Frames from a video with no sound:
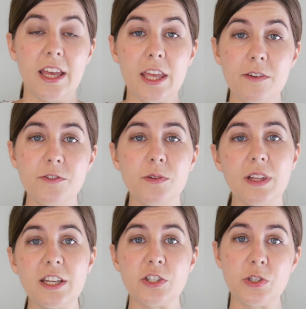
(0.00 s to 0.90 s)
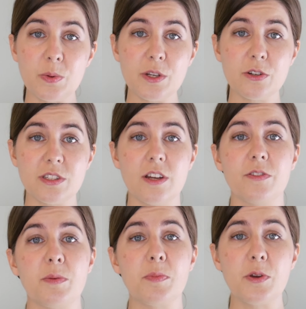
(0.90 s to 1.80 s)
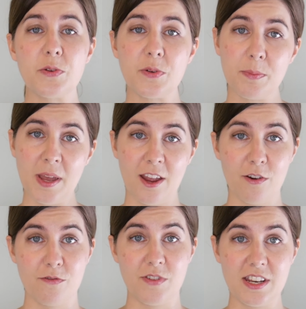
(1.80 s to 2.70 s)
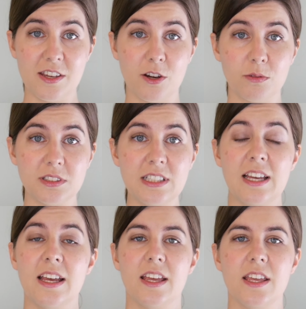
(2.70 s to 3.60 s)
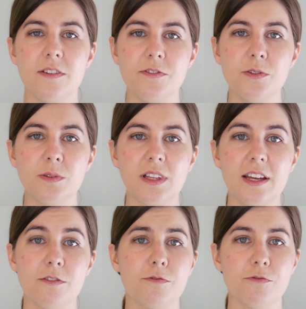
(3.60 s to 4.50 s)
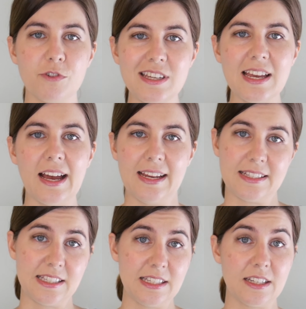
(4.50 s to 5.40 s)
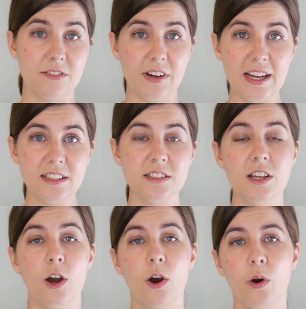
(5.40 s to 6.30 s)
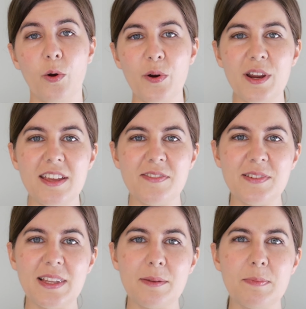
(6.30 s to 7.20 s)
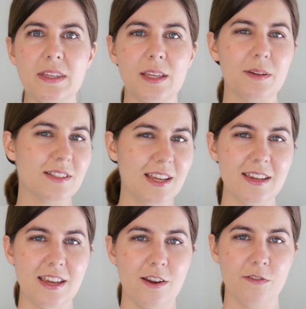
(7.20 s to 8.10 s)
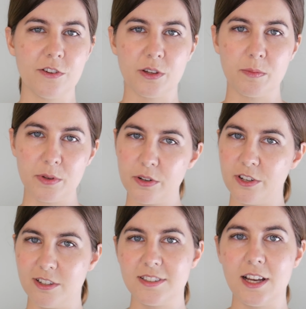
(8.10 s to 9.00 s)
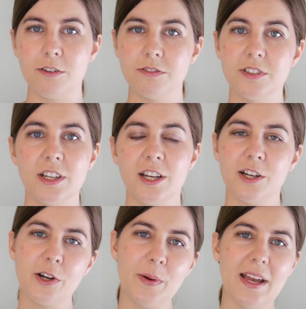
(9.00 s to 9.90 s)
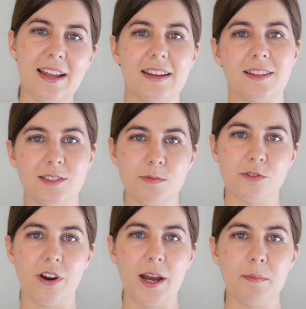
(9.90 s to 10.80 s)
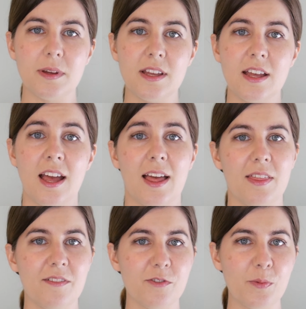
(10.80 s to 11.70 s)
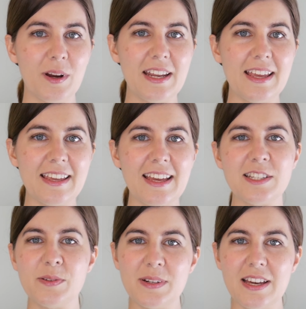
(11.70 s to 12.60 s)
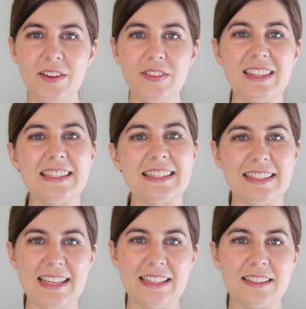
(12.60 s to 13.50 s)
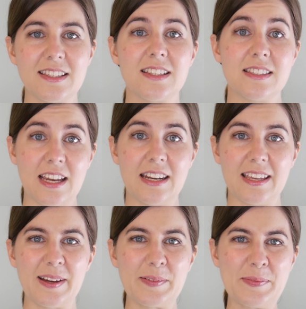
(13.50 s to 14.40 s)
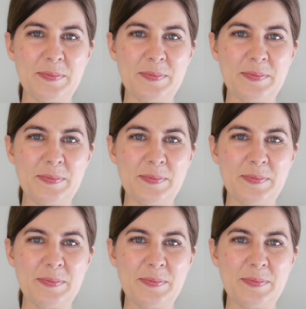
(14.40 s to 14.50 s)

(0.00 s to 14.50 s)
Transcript: If you like do-it-yourself computer repair videos, if you like free IT advice, or if you like being able to take care of your computer yourself, go ahead and subscribe. And from one egghead to another, this is Liz, signing out.